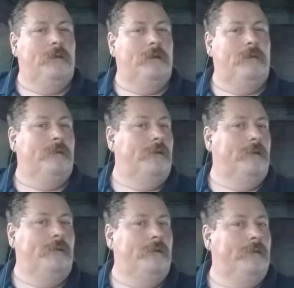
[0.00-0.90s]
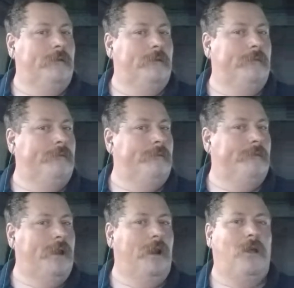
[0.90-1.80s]
No.
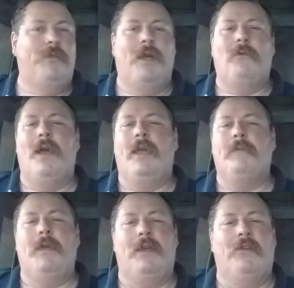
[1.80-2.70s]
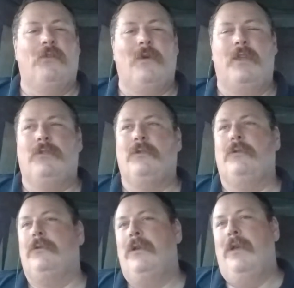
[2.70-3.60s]
Let alone that wagon making its way
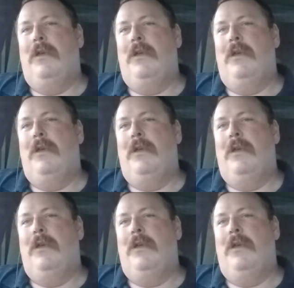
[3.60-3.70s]
through,